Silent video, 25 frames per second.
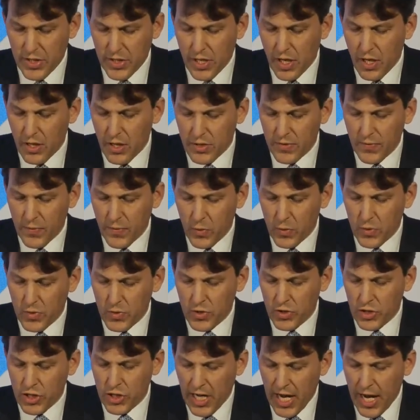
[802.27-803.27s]
Task
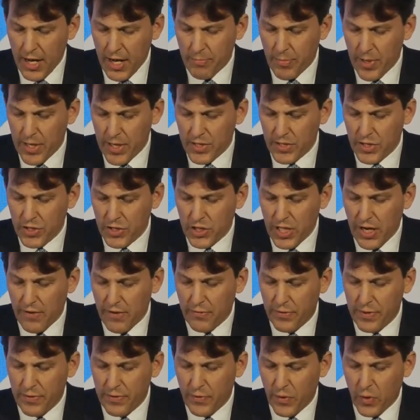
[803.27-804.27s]
Force, chaired by Sir
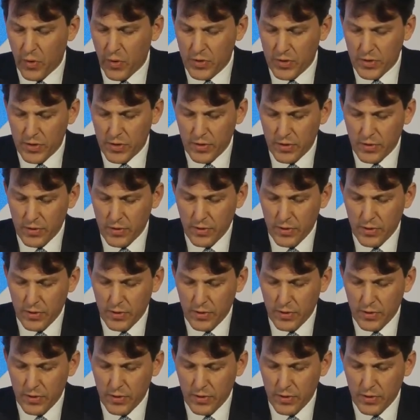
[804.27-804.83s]
Geoffrey Voss,